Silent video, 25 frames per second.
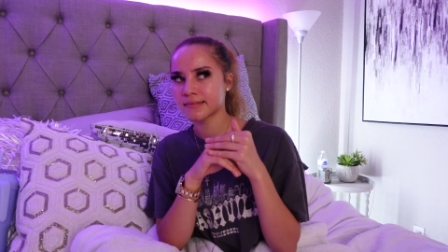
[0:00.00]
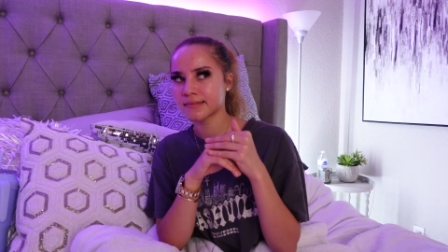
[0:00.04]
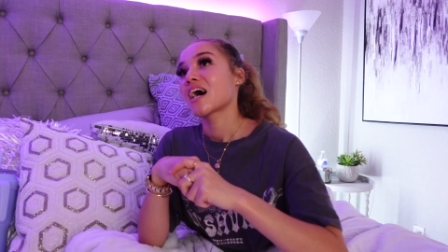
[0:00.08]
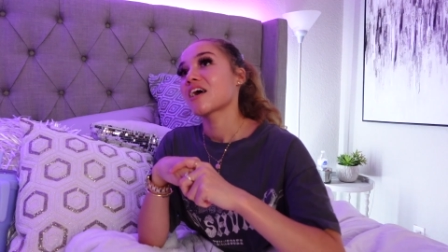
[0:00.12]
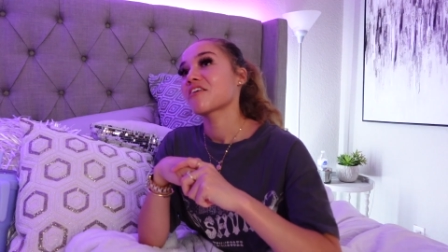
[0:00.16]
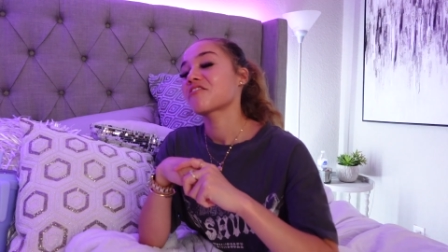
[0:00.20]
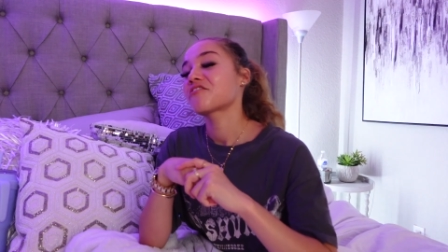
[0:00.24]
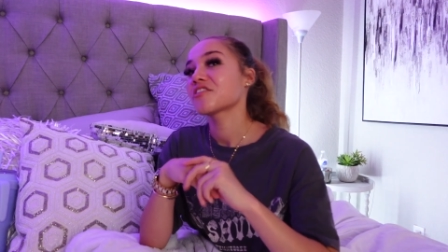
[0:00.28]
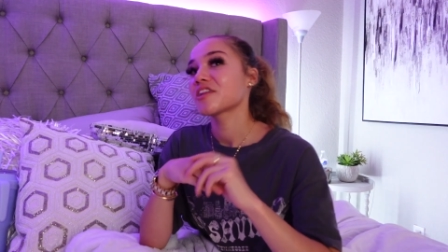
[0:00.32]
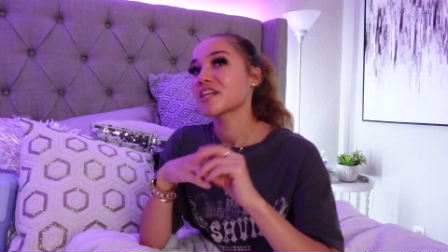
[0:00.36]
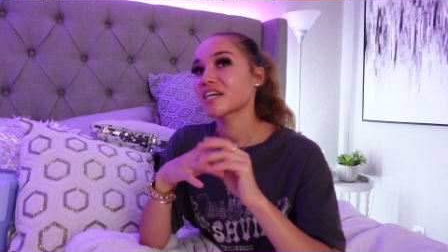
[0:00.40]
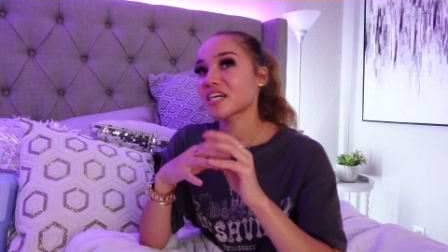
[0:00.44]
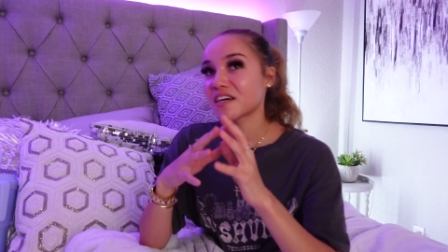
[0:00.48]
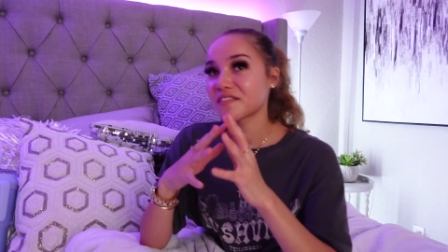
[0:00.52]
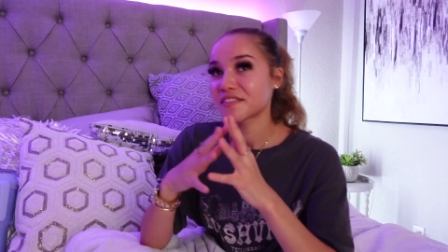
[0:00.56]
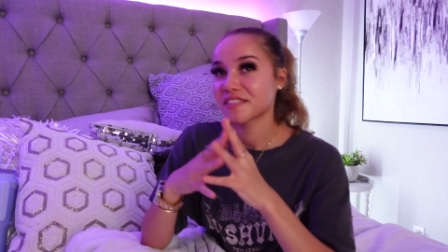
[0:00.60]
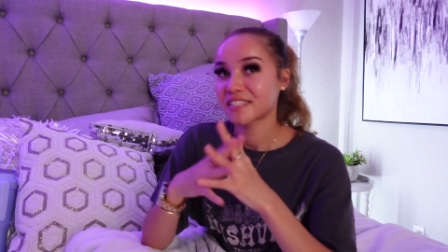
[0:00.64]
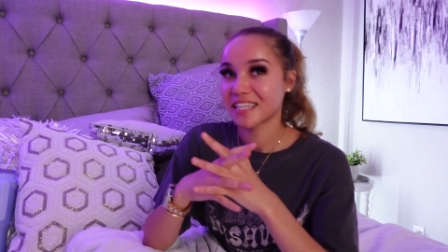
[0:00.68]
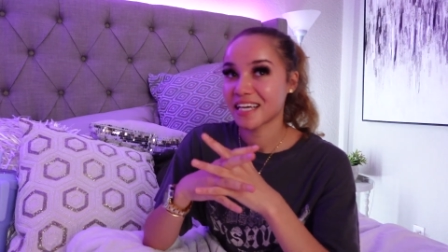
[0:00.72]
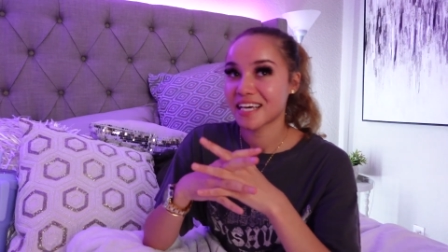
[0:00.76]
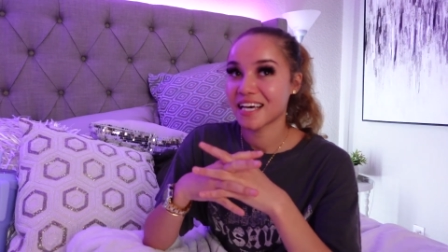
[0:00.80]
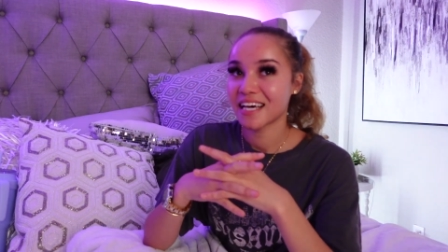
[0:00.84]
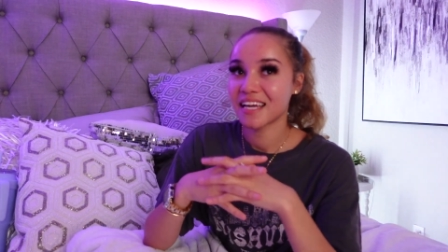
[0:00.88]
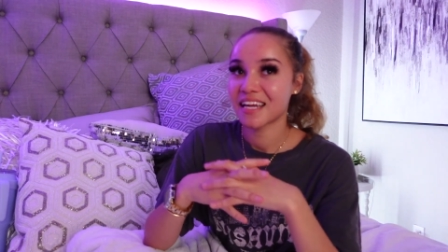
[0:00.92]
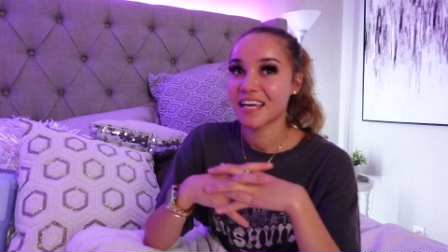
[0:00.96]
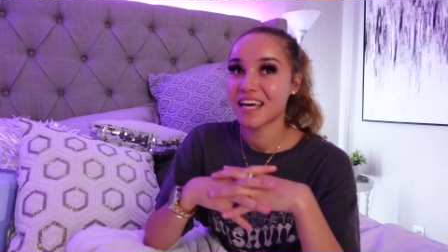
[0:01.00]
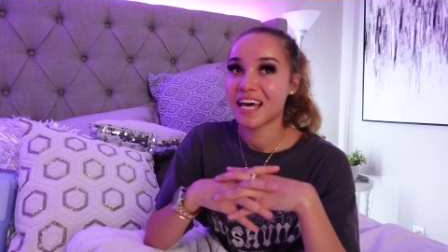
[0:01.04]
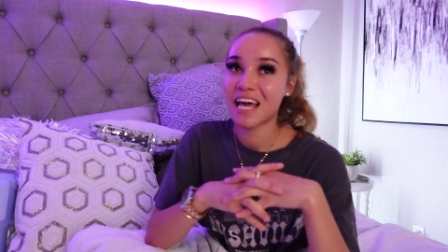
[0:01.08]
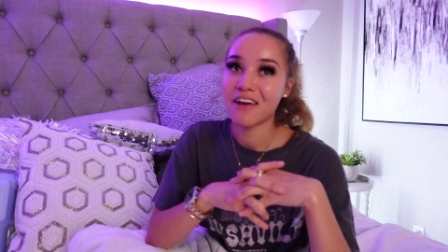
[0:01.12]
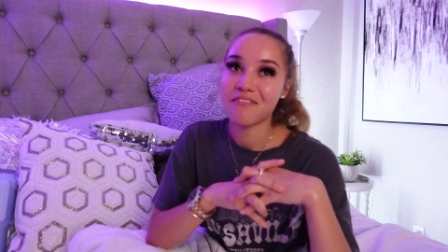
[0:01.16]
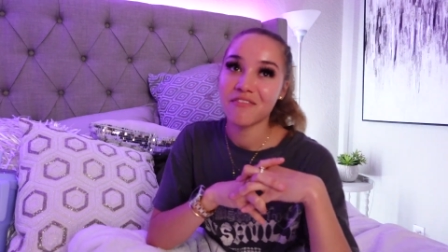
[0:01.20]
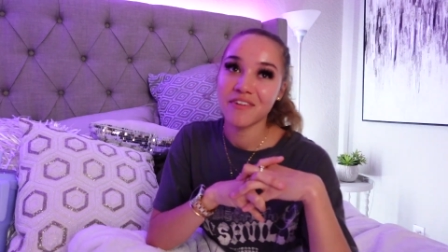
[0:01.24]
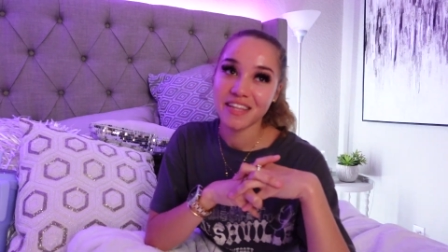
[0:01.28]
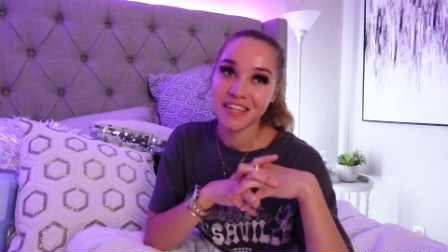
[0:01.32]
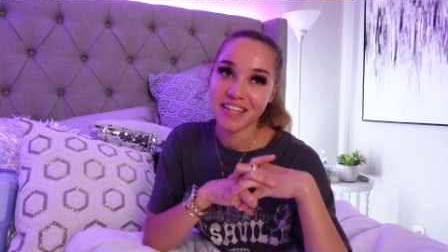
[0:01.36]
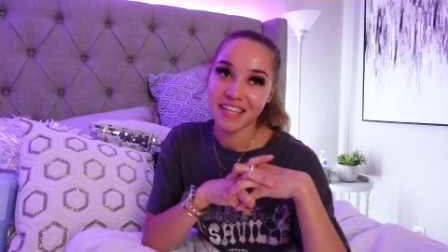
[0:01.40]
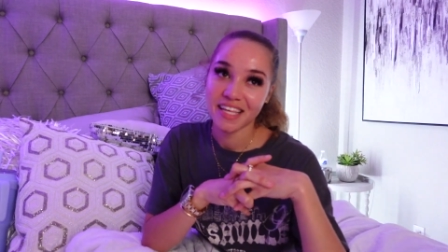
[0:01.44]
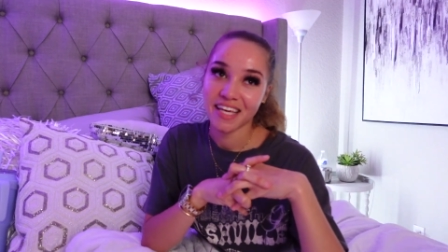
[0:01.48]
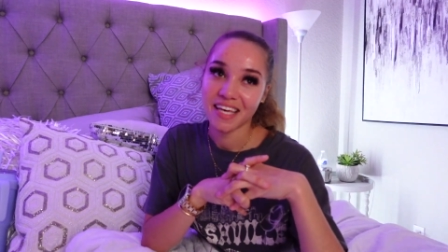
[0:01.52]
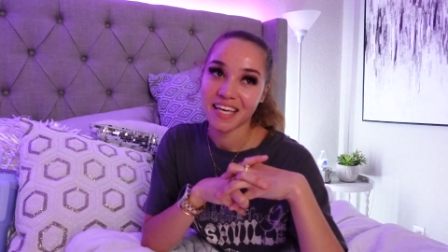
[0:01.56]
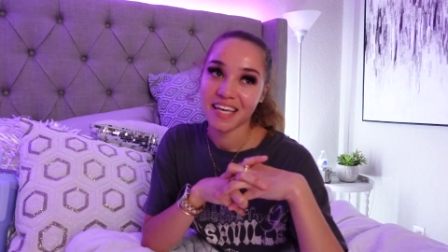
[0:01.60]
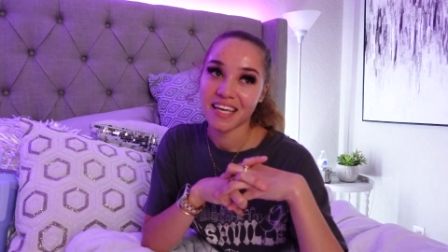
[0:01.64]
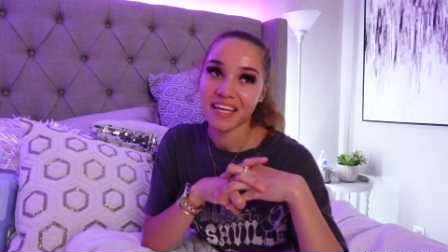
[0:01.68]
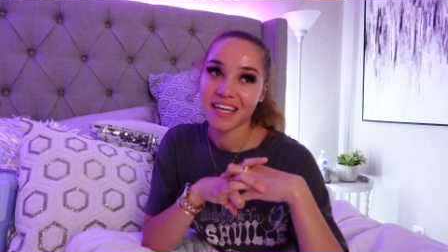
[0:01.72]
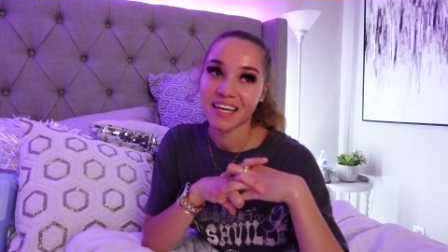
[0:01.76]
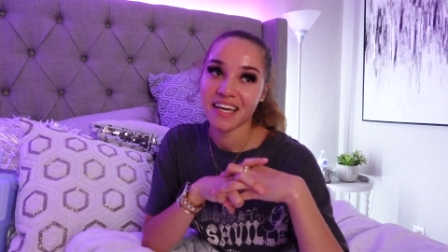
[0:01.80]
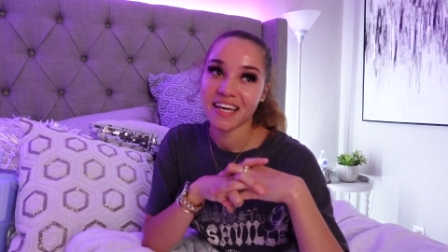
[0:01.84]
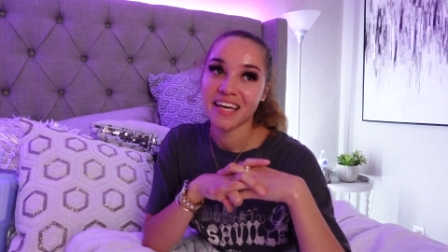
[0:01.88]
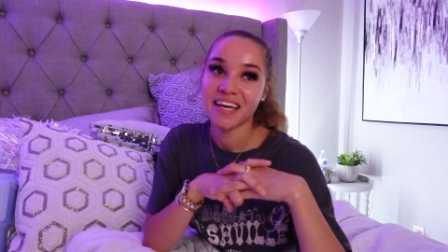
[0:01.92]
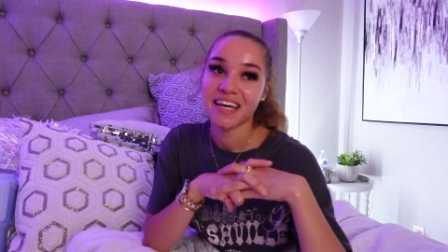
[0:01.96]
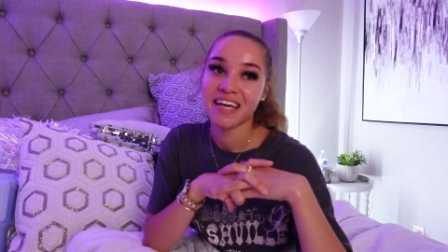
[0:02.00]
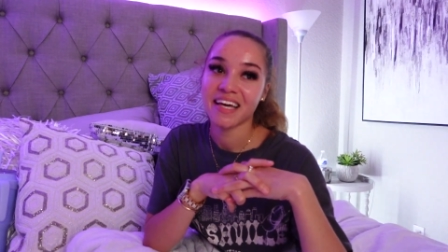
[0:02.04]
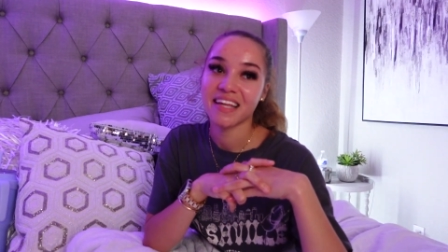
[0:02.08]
I feel like I've said everything